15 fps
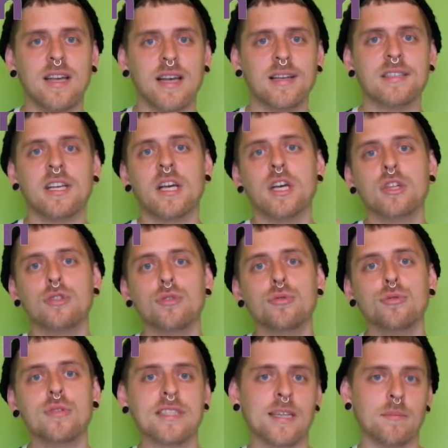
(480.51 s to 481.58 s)
as
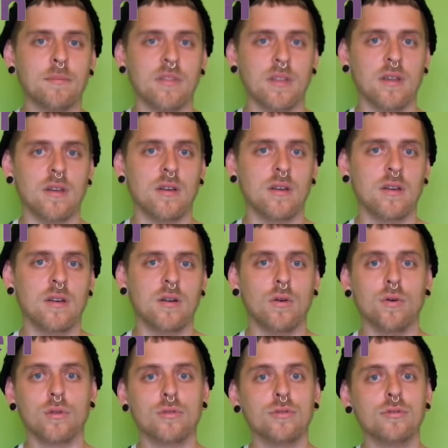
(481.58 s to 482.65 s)
to something
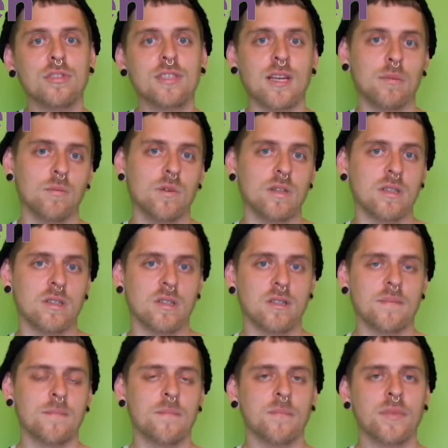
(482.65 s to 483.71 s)
or to someone.
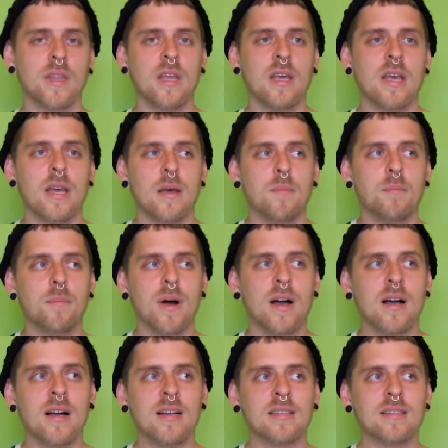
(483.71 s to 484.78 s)

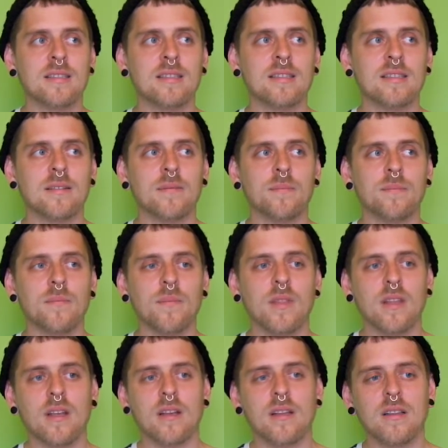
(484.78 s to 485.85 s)
But
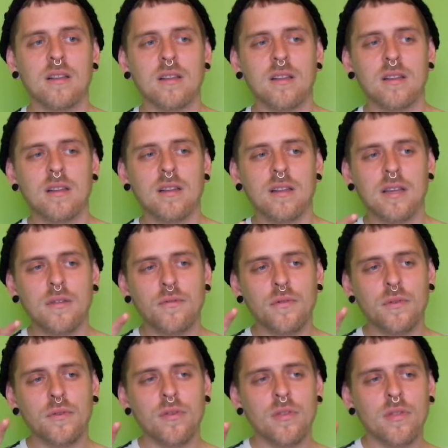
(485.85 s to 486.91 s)
if
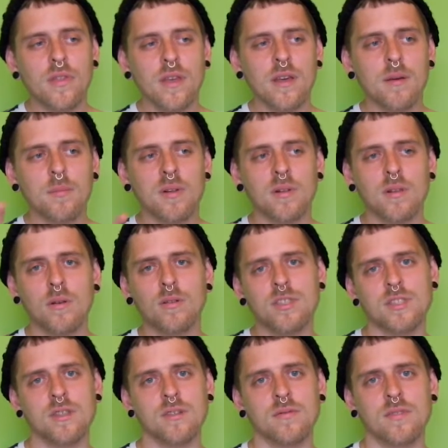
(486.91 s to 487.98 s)
you think about
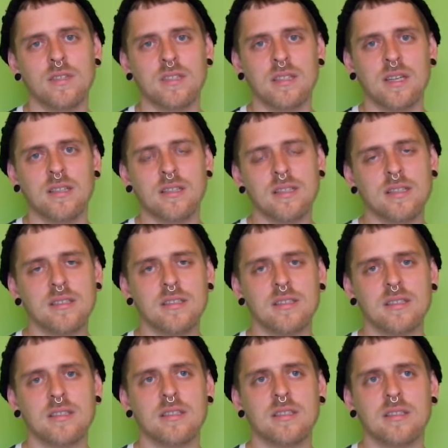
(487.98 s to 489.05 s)
logic of the
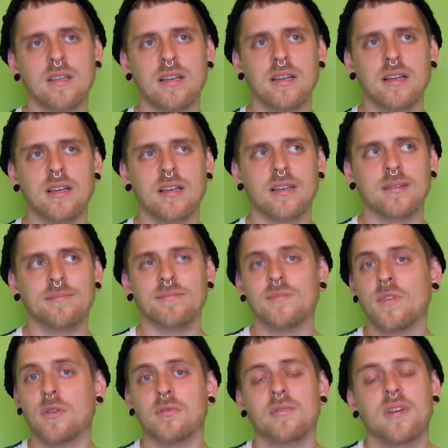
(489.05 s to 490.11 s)
sentence,
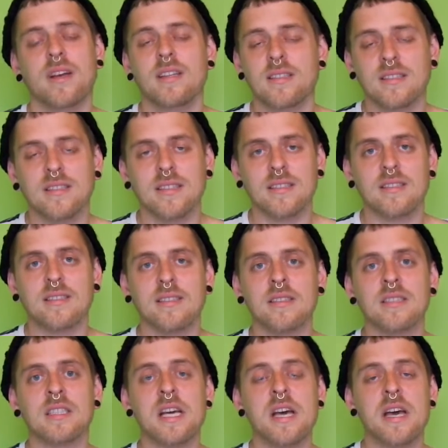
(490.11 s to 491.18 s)
of any
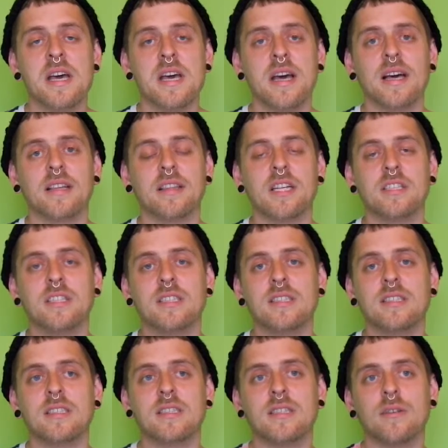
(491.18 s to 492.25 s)
sentence, there
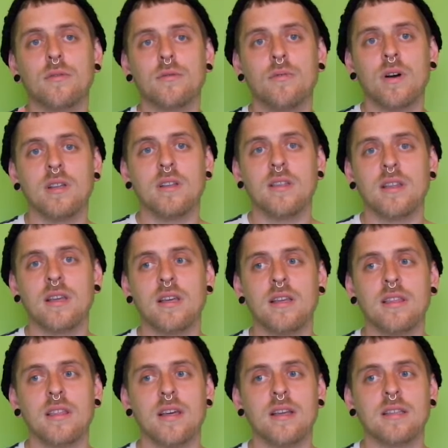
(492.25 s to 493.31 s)
is one
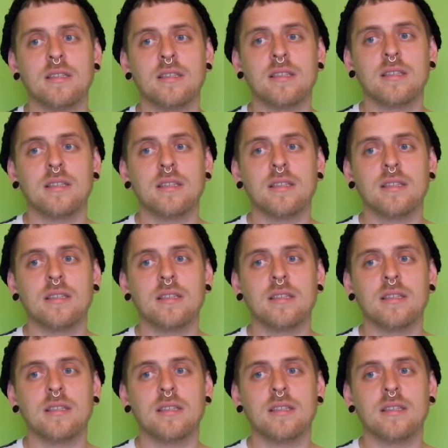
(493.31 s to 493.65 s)
thing that